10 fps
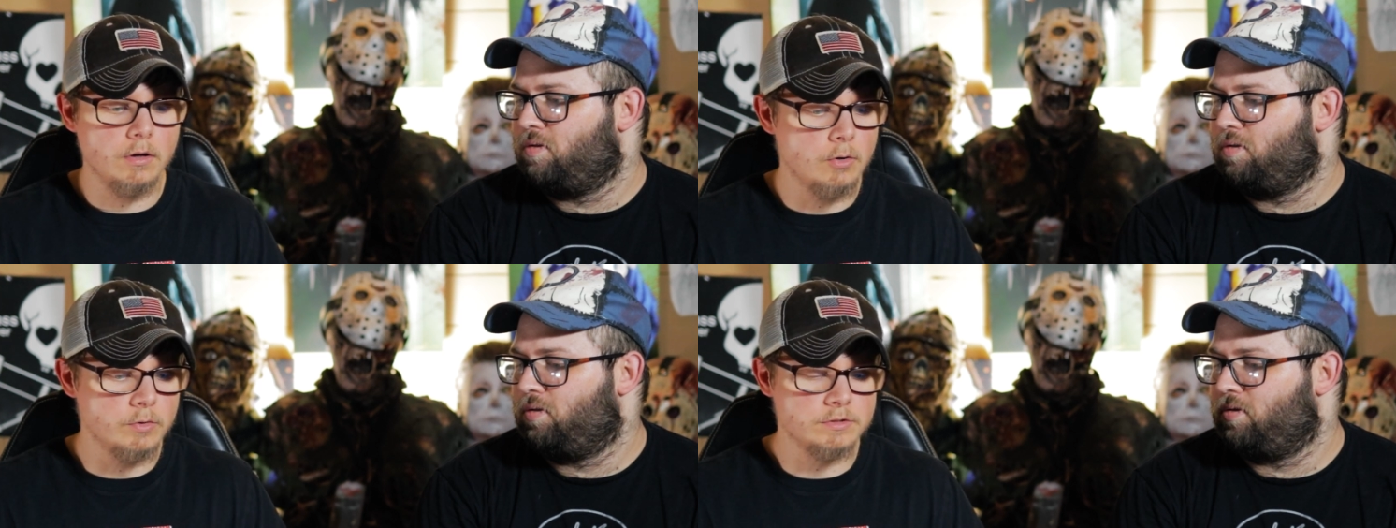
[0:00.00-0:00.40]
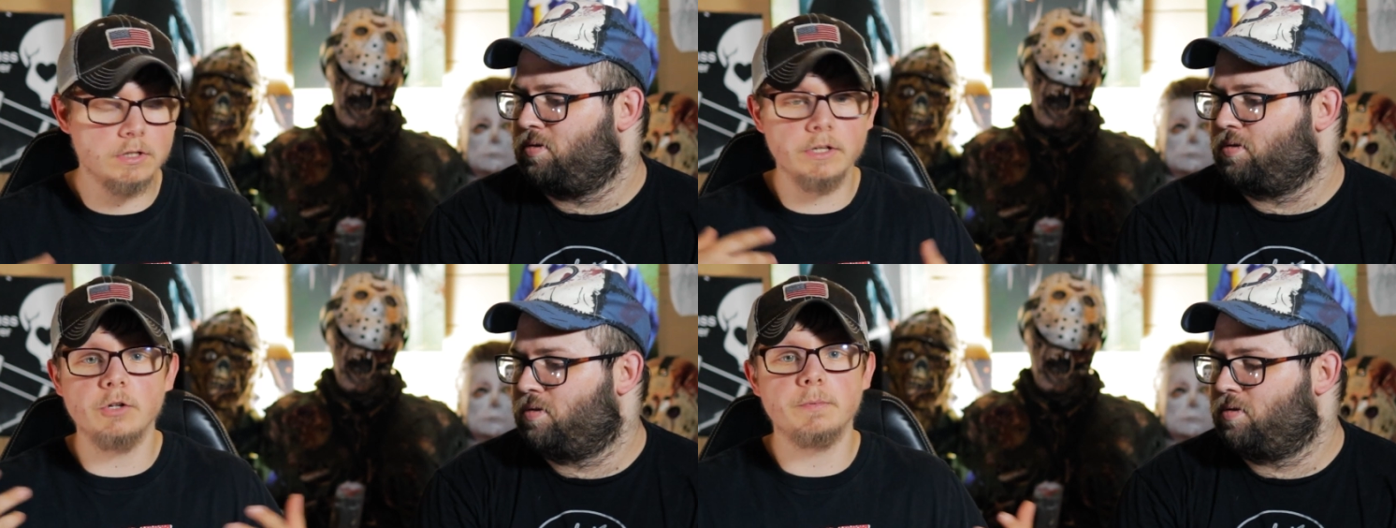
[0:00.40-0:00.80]
Speaker 1: who
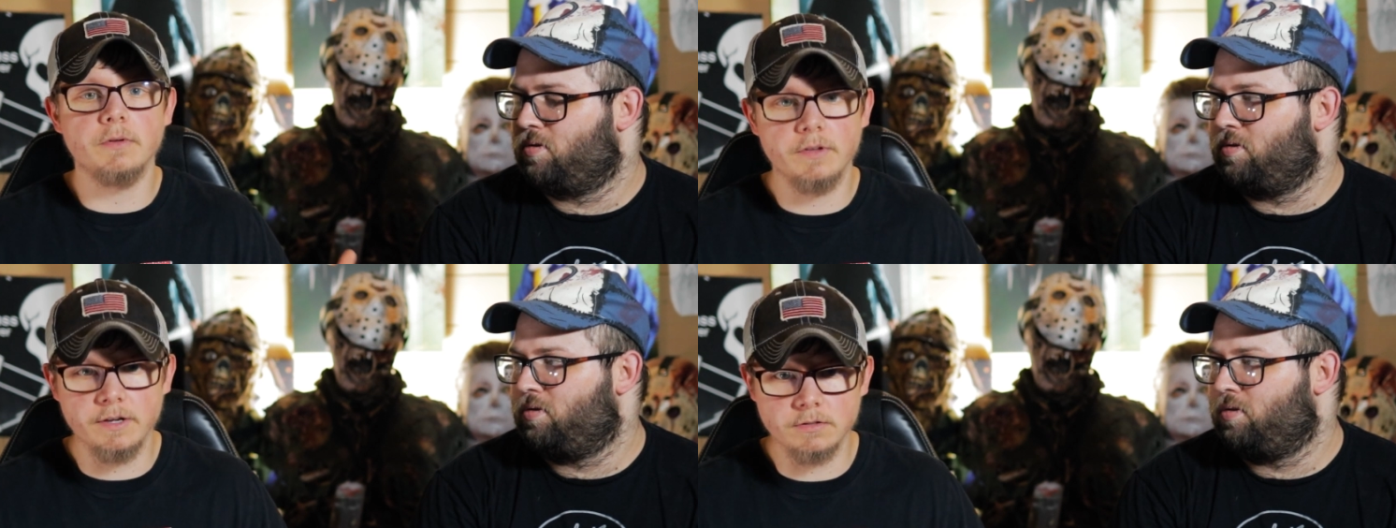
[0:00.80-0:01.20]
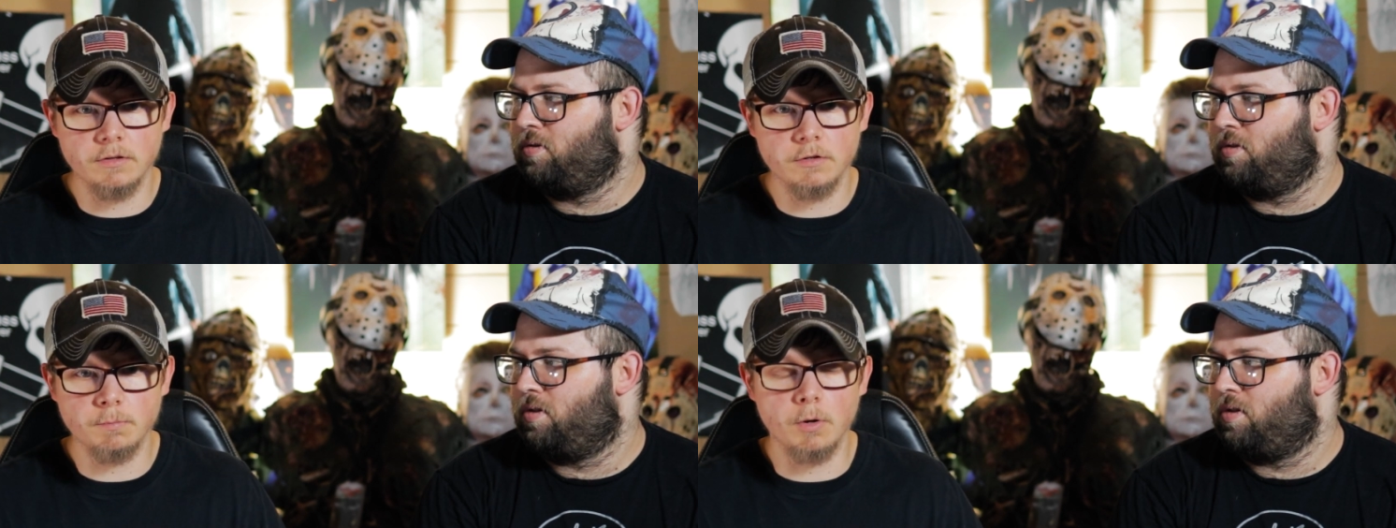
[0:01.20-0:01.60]
is clearly
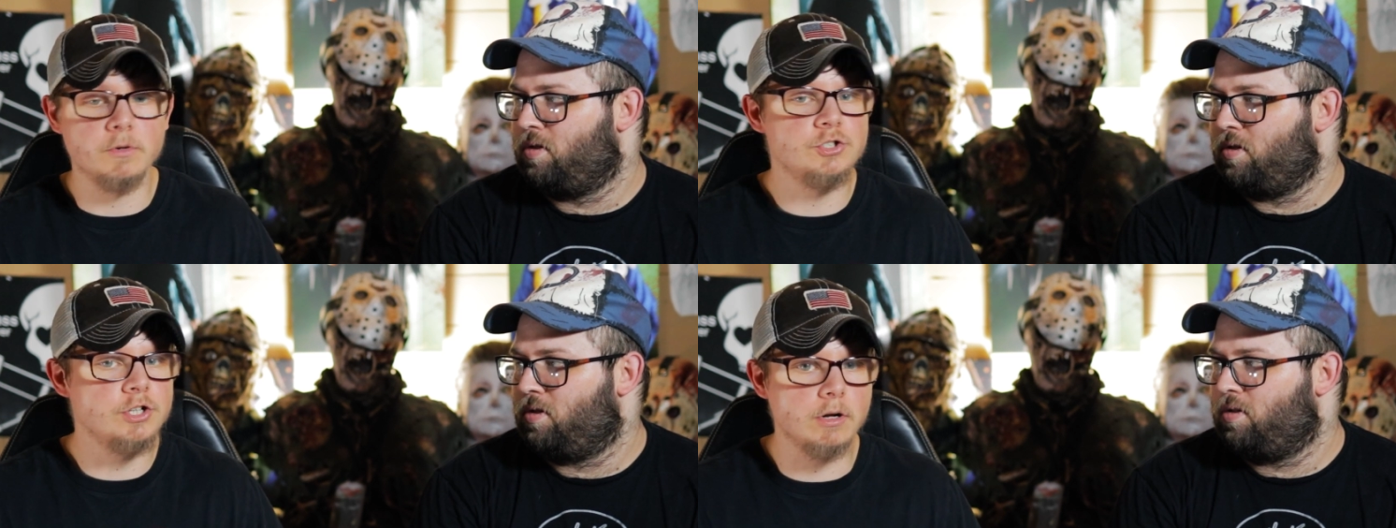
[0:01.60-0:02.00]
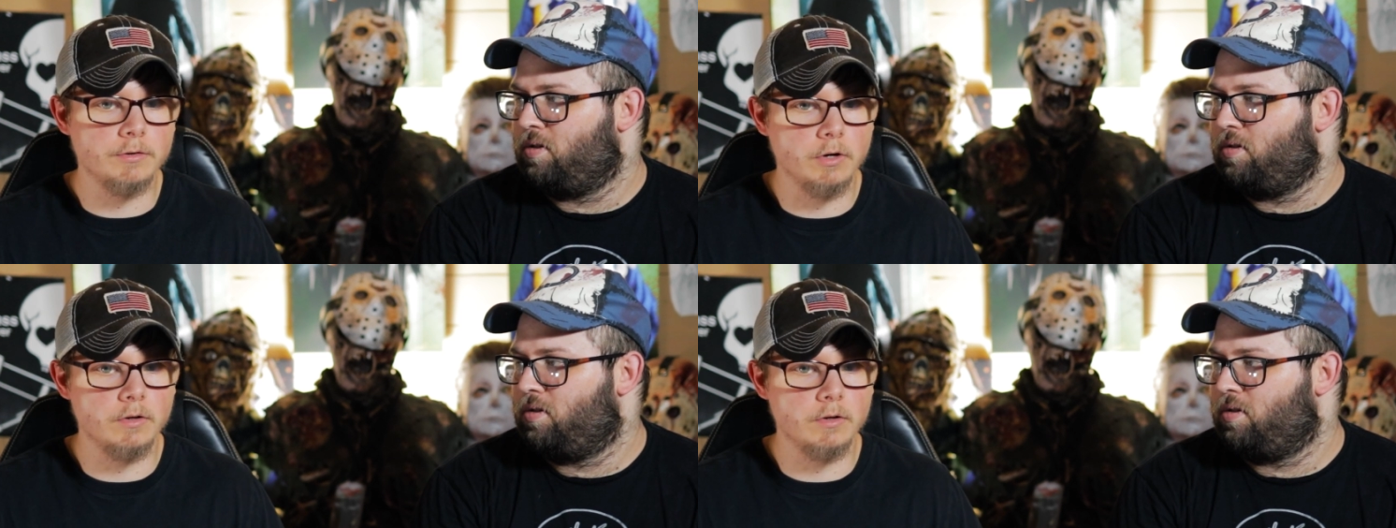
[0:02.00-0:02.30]
possessed at this point, but she don't